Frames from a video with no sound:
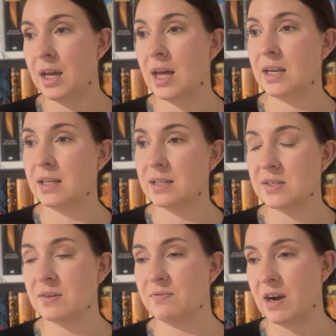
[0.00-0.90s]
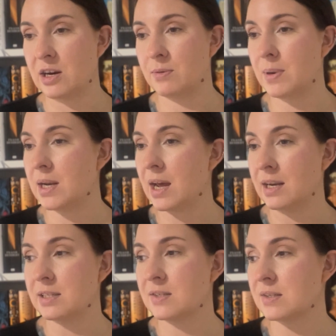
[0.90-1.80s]
and in this environment, and
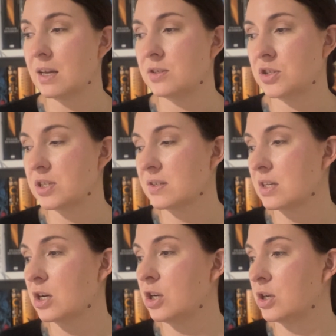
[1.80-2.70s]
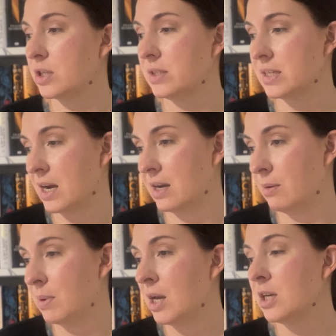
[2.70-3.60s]
it's just a good
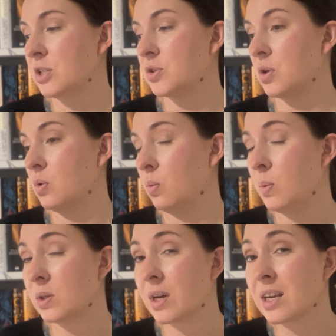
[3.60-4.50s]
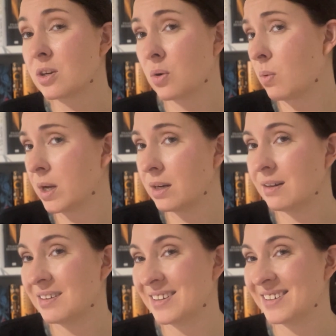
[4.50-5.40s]
time. So you will get annoyed
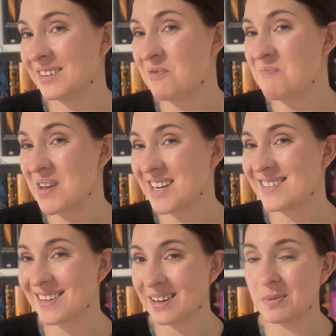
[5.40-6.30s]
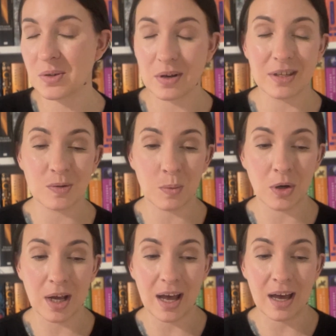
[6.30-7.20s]
many times throughout this
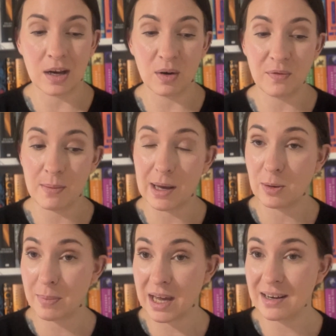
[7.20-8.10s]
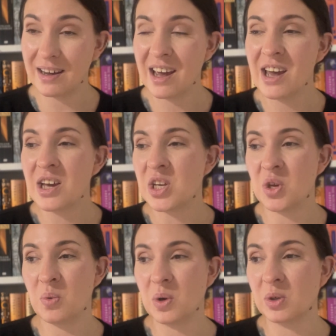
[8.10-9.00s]
book at our female main.
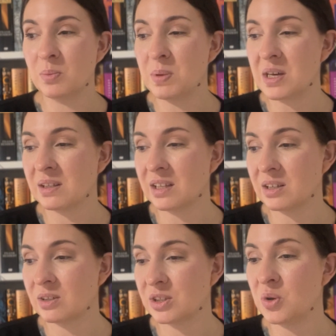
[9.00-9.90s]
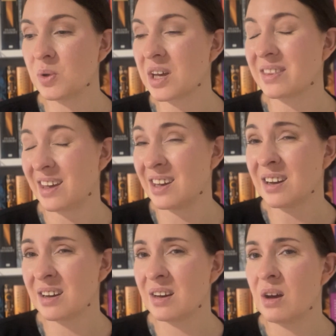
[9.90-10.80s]
You will get the
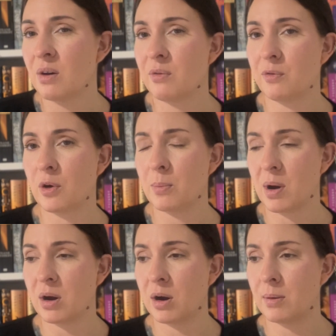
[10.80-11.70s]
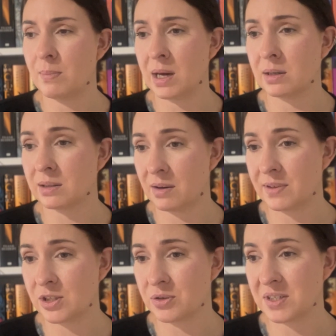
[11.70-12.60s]
ache from our male love
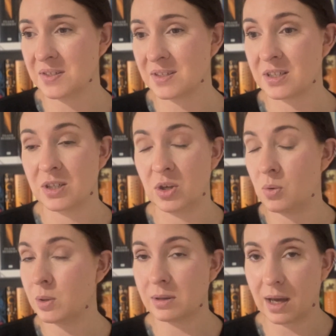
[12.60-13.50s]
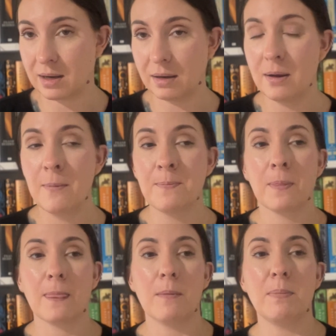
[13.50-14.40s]
interest. You will get it,
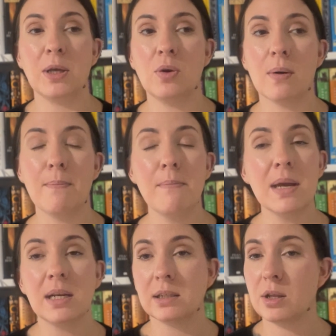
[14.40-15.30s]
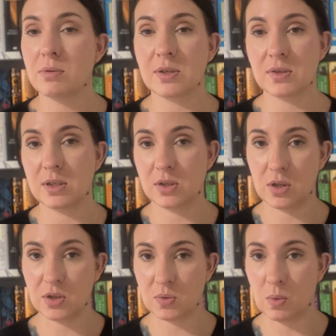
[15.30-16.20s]
but you're immediately thrust into
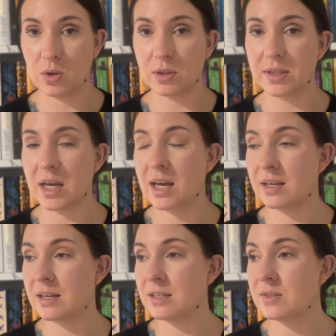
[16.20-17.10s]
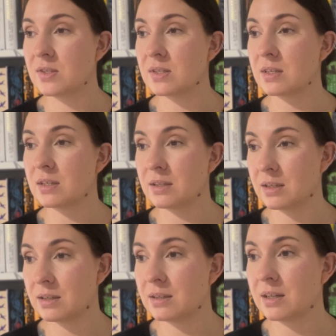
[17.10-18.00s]
this world, and it is
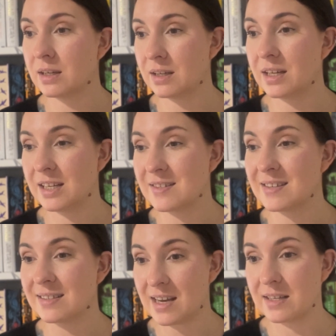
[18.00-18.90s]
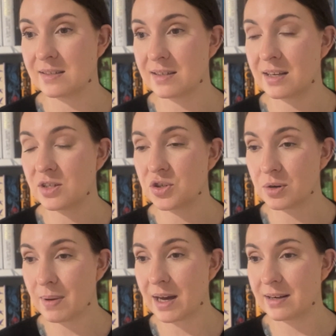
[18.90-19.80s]
It is intense. It is
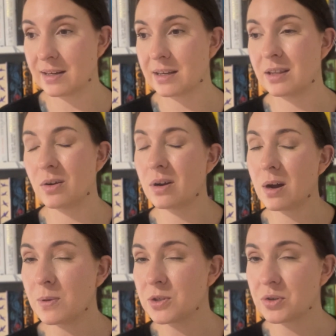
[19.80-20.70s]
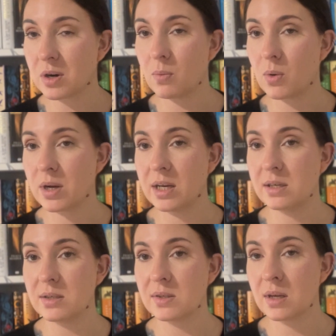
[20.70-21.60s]
dramatic. There are a trigger
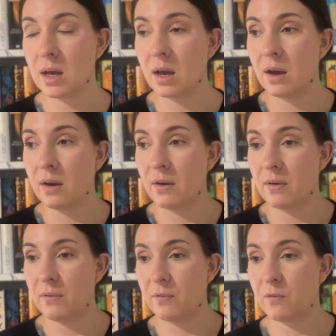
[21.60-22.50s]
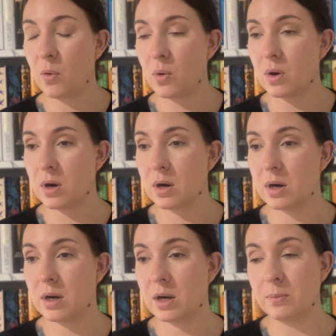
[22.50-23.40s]
warnings
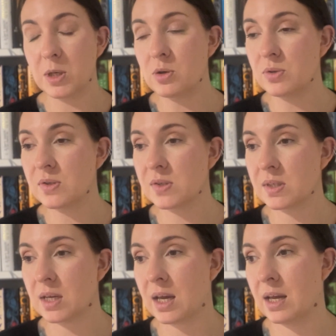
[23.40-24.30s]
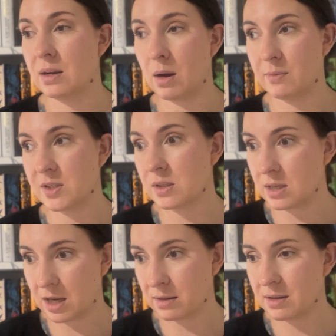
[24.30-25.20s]
for abuse and obviously
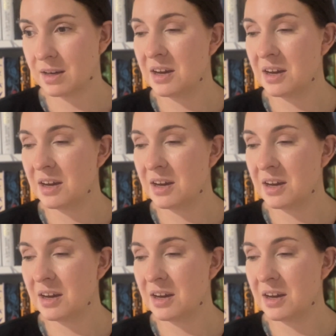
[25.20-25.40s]
death.